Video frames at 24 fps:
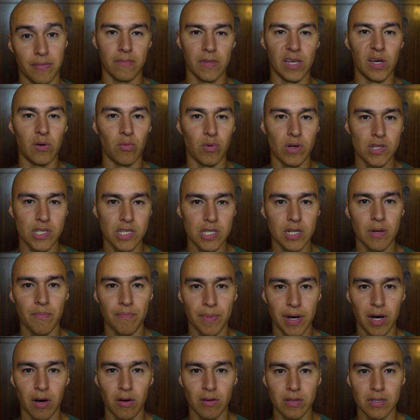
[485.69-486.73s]
It wasn't
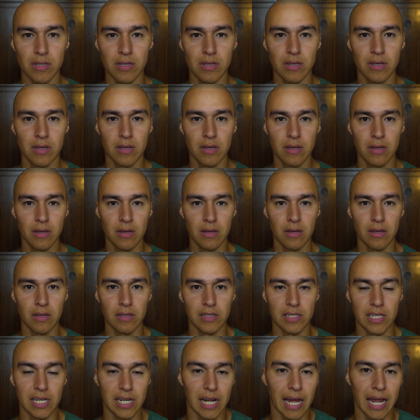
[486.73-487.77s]
about
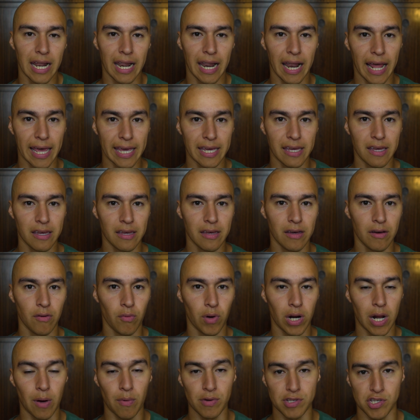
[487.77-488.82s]
did I like
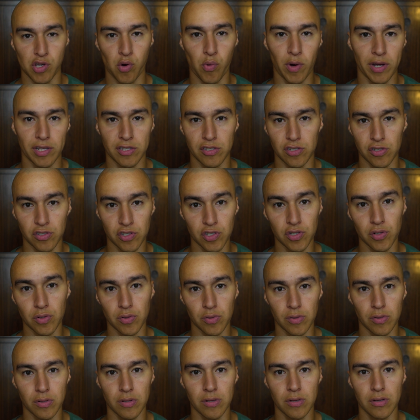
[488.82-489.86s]
what I was going to
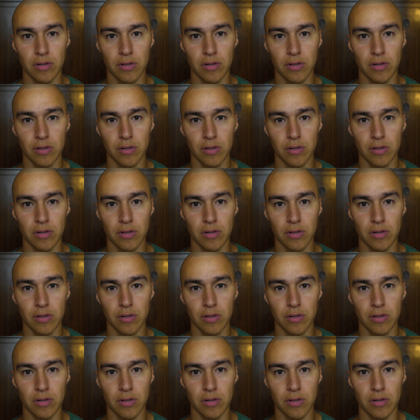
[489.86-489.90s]
do.